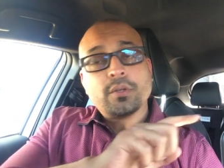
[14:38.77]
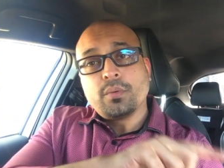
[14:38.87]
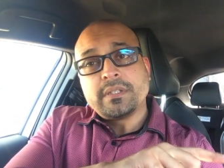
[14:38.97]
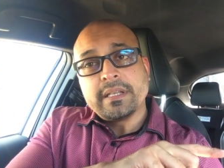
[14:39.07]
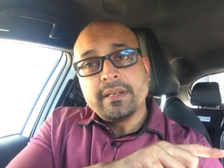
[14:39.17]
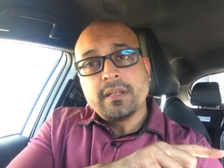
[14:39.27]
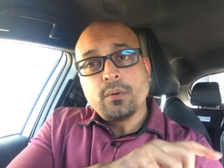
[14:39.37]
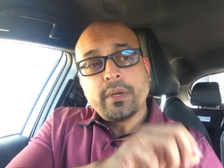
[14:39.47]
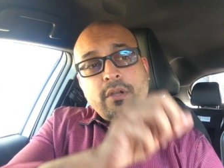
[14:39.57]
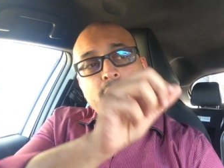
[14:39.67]
So we sit near
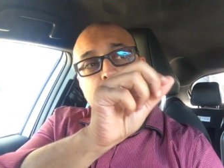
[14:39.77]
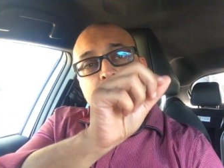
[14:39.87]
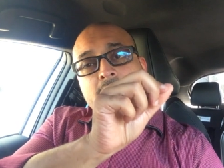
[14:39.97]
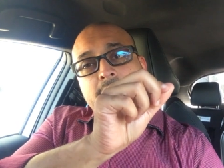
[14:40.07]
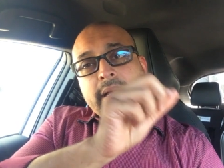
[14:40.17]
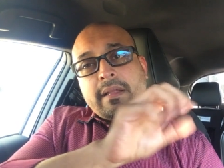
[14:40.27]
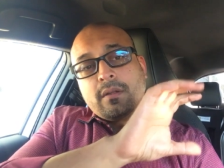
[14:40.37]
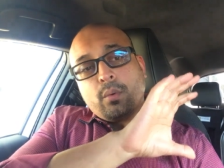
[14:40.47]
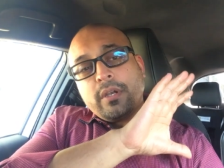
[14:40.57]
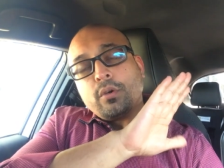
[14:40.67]
the window,
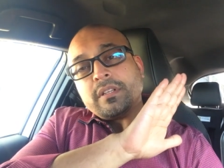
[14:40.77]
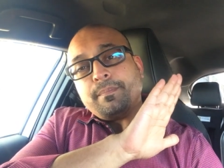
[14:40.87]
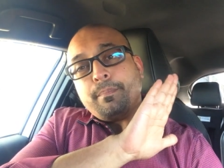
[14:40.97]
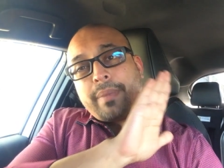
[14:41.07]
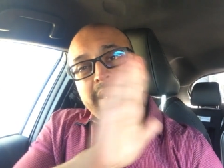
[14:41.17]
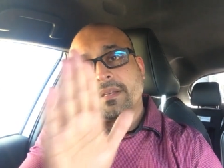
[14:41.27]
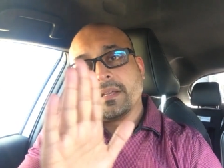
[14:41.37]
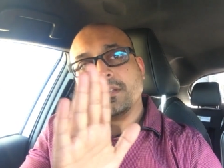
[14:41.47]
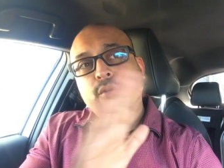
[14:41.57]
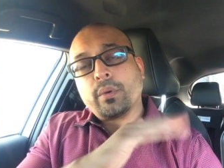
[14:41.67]
and the window is
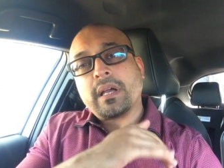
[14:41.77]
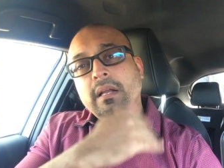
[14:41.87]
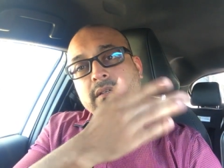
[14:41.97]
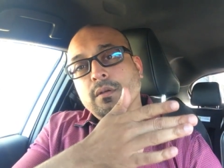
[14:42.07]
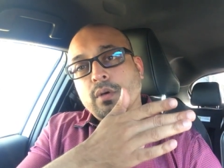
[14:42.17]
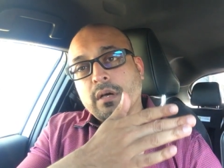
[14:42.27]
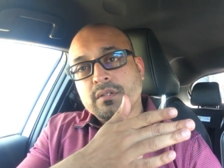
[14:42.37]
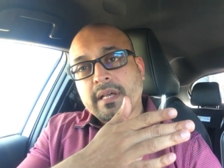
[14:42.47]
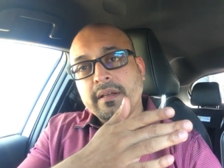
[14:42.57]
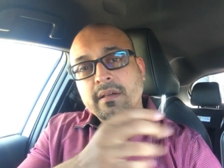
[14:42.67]
painted, so we can't look
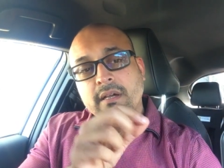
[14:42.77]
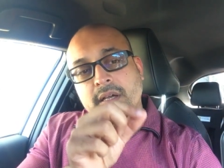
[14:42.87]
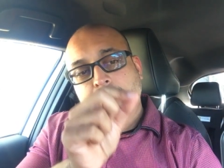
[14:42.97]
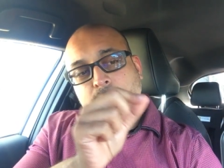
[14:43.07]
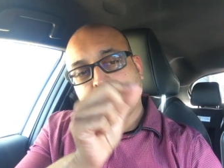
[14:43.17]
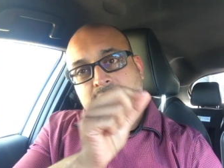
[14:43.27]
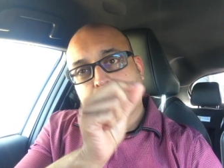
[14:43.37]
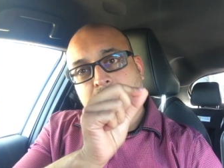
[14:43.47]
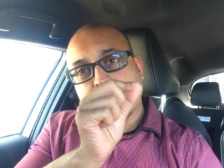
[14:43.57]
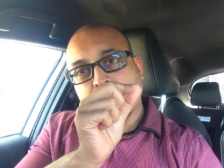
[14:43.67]
outside. But
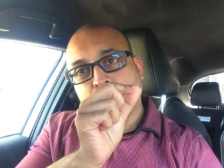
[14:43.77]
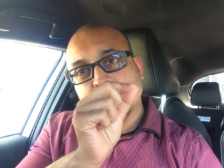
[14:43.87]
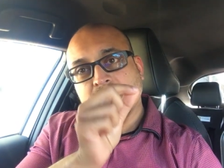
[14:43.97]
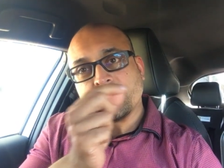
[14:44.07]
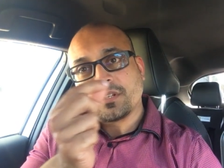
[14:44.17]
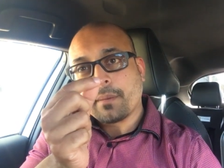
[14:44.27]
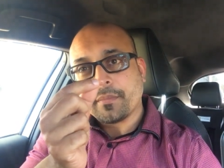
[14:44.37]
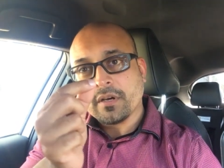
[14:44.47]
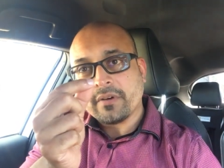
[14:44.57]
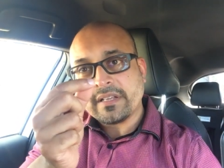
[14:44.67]
some people use the
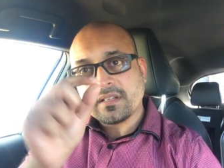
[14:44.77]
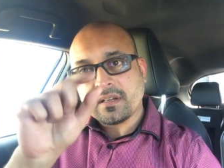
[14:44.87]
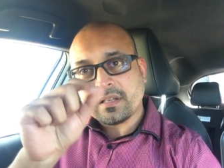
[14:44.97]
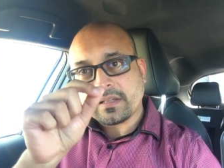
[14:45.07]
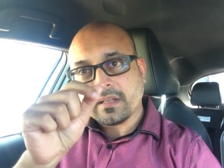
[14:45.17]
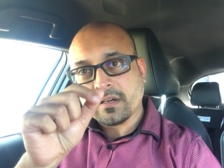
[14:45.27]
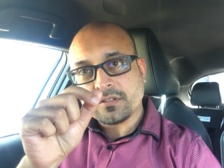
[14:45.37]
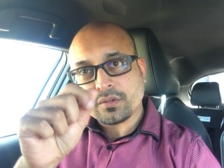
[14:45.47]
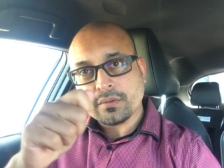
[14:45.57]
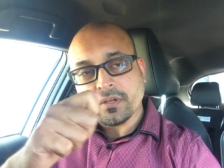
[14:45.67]
sharpener razor, like they
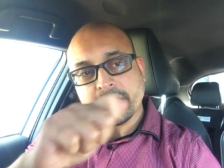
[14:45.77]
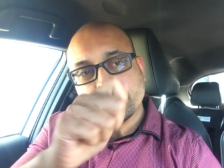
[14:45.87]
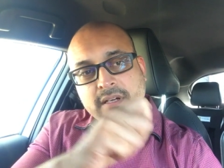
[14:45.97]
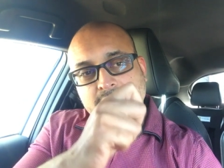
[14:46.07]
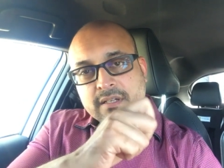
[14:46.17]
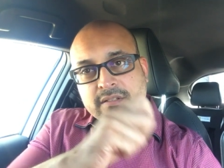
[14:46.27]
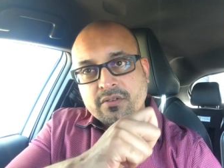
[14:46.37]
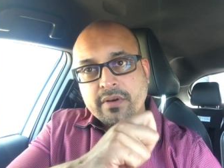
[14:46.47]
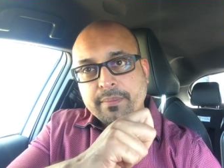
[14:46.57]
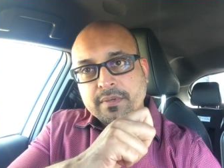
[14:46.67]
unscrewed the razor,
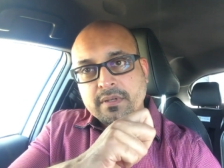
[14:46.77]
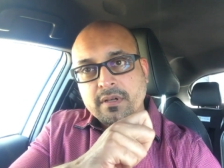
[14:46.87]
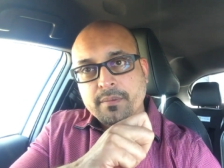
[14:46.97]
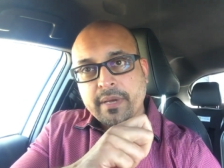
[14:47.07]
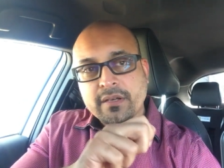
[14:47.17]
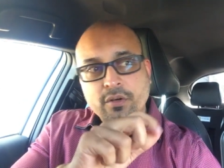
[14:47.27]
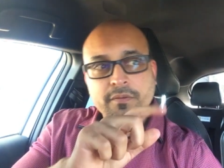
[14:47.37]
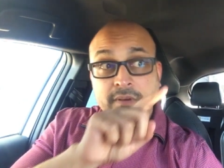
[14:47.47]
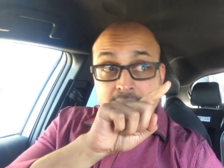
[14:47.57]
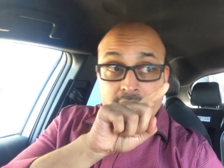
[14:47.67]
scrapes the paint
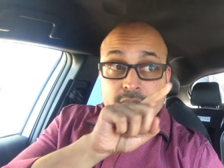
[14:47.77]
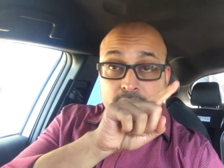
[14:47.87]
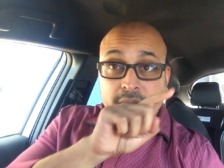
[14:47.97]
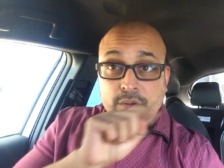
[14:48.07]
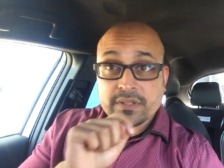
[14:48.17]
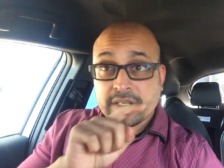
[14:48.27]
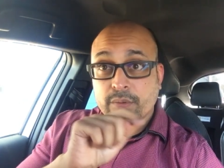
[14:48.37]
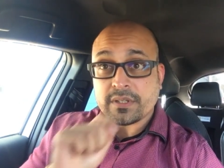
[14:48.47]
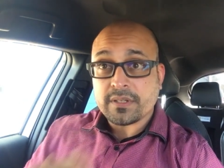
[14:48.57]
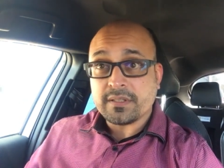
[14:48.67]
off, so they could
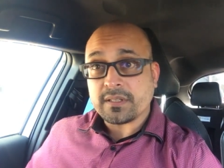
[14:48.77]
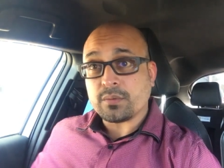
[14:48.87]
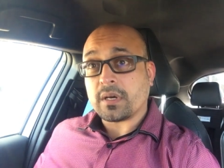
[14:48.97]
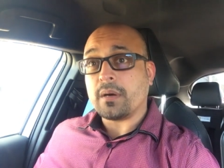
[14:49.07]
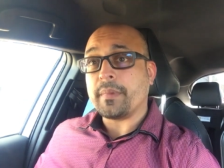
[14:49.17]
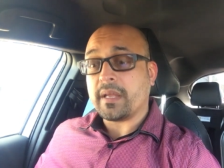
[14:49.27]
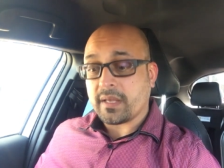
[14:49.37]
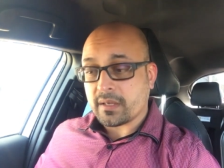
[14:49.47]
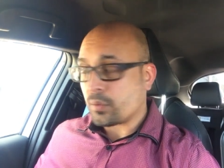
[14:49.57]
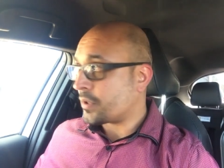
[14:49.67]
see which teachers were
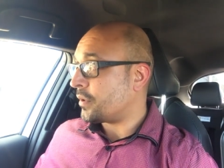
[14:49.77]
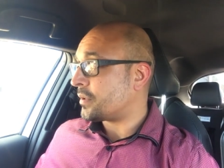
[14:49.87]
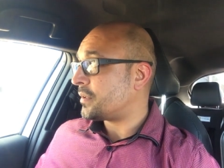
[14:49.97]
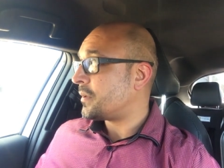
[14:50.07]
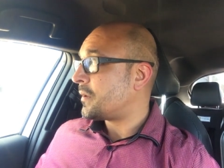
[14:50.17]
coming and whatnot.